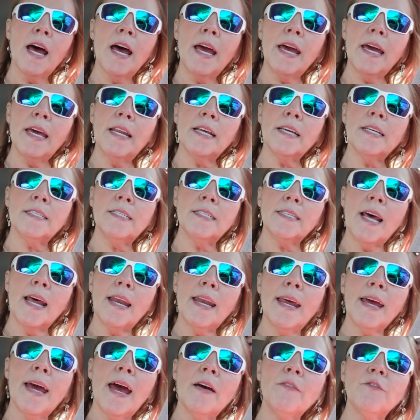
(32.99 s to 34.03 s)
It is
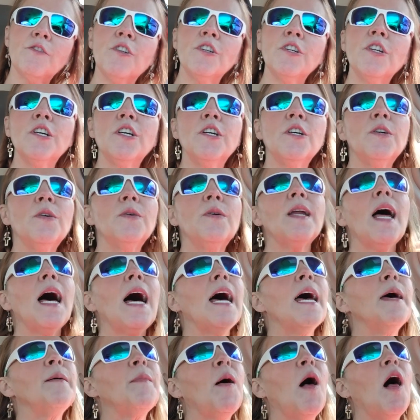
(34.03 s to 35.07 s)
Sunday afternoon.
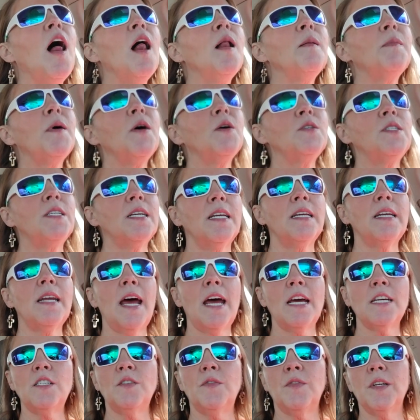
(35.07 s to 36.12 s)
I am almost in
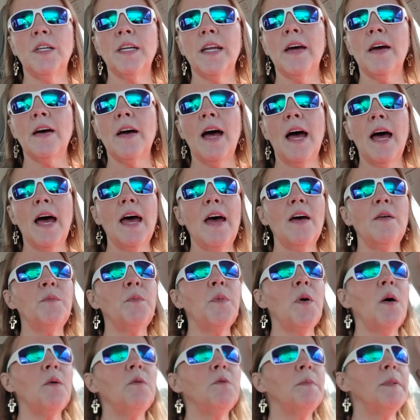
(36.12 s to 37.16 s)
Nashville now. I have
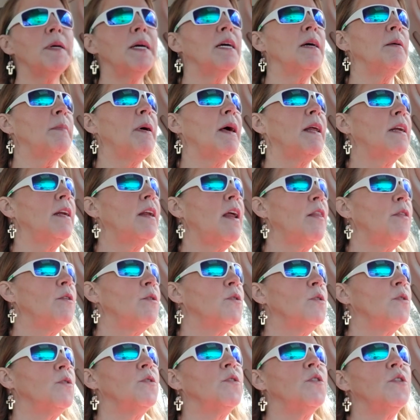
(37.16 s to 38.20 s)
probably about
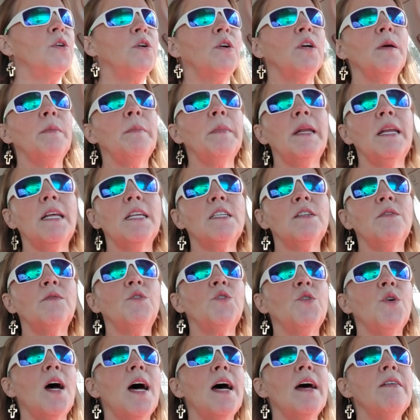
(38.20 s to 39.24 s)
another 30 minutes of
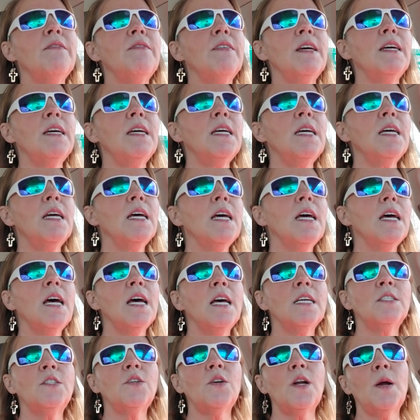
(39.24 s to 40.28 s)
driving.
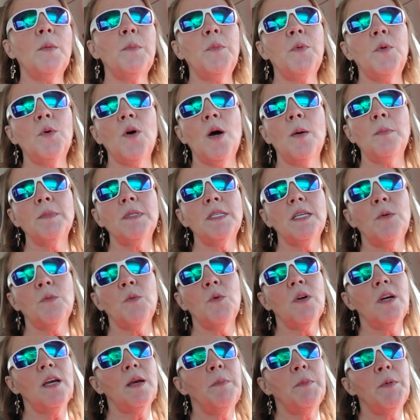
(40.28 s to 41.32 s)
So I promise I
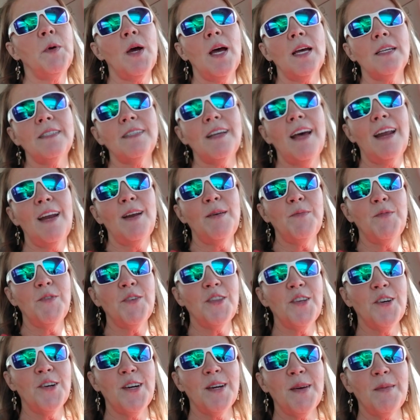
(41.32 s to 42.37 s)
won't keep you guys tied up for
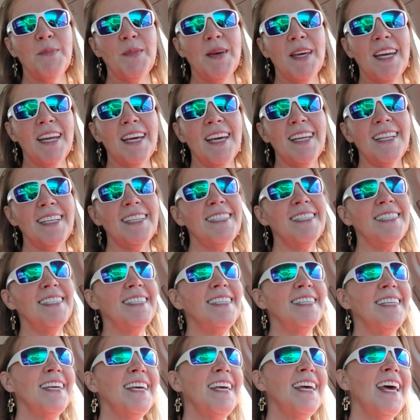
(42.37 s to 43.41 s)
30
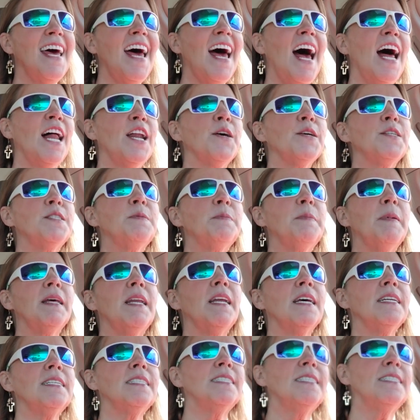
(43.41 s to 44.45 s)
minutes. And it's
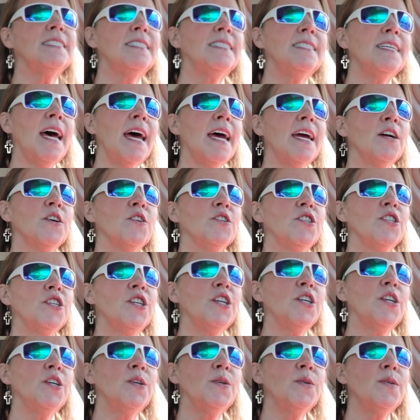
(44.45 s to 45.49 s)
been a day or
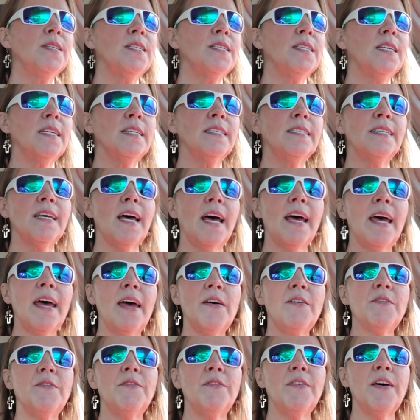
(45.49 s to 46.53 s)
two since I
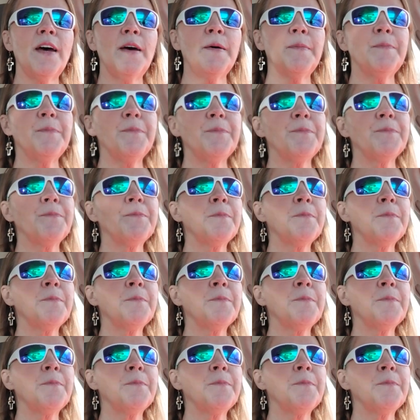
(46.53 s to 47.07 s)
have um,